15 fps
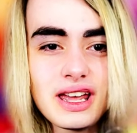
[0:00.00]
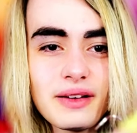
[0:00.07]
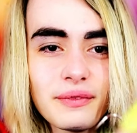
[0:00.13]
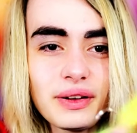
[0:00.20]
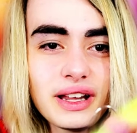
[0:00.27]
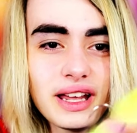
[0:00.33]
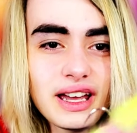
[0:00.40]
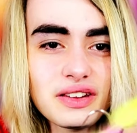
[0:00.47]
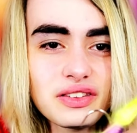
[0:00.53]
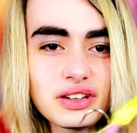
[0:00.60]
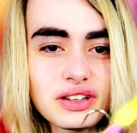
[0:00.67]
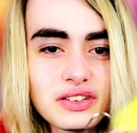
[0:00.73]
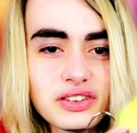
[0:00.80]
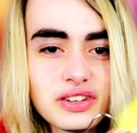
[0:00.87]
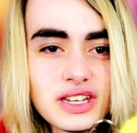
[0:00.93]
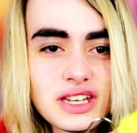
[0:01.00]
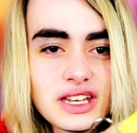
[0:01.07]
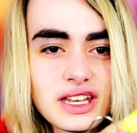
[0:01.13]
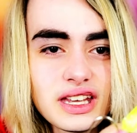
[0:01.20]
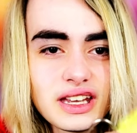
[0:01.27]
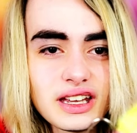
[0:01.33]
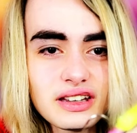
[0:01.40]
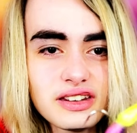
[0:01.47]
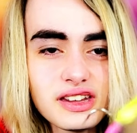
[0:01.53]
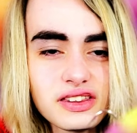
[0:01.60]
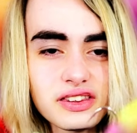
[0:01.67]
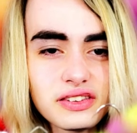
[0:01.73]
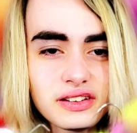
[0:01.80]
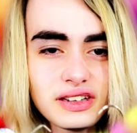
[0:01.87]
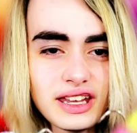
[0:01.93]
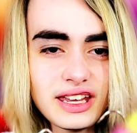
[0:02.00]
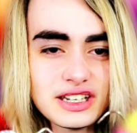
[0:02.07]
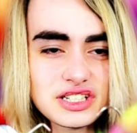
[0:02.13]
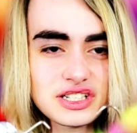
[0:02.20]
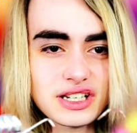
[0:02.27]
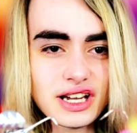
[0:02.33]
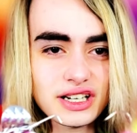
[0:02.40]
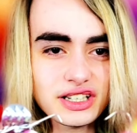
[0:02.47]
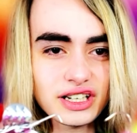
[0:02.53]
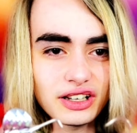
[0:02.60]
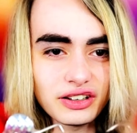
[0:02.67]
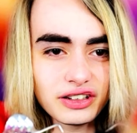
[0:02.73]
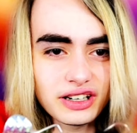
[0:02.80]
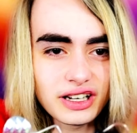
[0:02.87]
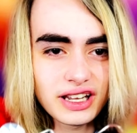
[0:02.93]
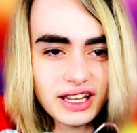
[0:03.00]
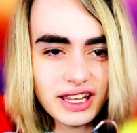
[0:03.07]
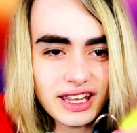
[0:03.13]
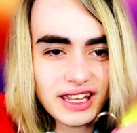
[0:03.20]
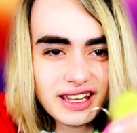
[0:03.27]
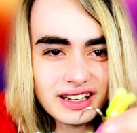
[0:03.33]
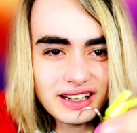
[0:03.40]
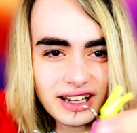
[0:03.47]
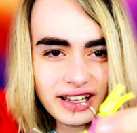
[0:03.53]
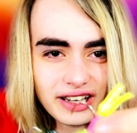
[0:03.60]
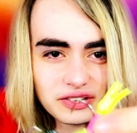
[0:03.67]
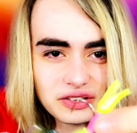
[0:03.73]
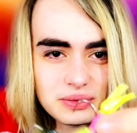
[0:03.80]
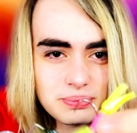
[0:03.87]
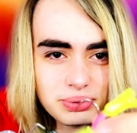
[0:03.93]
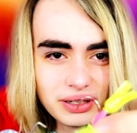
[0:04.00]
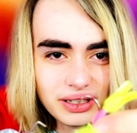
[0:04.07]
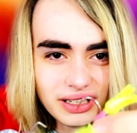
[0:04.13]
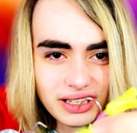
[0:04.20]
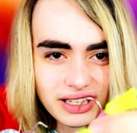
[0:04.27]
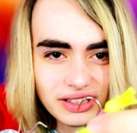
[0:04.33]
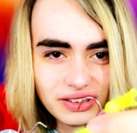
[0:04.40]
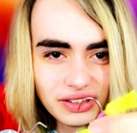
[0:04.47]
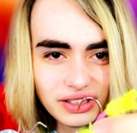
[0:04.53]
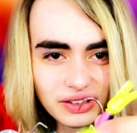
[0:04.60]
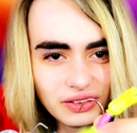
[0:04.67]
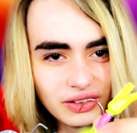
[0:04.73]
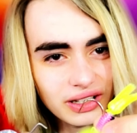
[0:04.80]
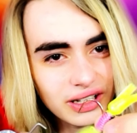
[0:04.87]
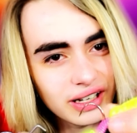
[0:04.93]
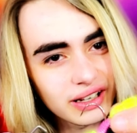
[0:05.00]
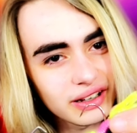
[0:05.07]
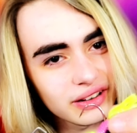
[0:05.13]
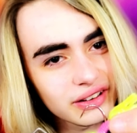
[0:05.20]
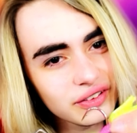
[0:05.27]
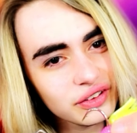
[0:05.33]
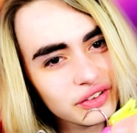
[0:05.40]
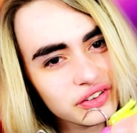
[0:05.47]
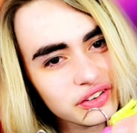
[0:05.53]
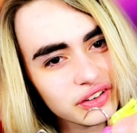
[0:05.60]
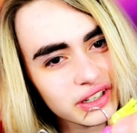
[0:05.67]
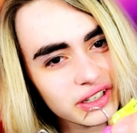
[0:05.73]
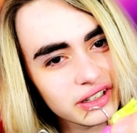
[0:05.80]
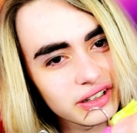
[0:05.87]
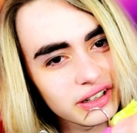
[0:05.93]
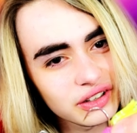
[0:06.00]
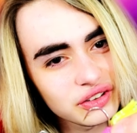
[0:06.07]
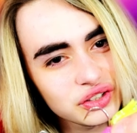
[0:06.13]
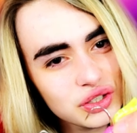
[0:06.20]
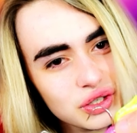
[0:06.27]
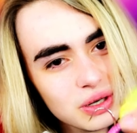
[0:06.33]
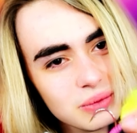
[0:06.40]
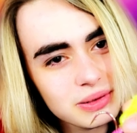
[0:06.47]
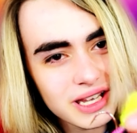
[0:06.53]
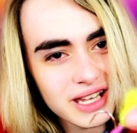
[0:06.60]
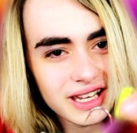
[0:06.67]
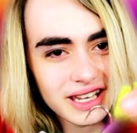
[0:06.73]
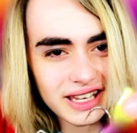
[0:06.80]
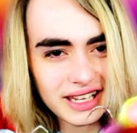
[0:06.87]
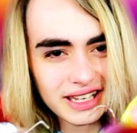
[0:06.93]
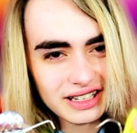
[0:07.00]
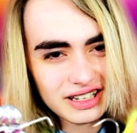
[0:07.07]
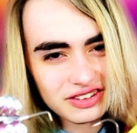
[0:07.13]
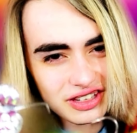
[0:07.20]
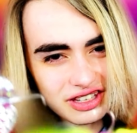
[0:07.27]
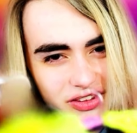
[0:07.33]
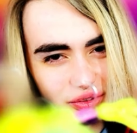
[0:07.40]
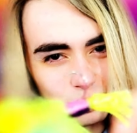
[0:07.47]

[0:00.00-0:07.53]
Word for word: But as you can see, this is an S-shad color and I actually put a little, uh, looks like a, a, tube, and it's, it's a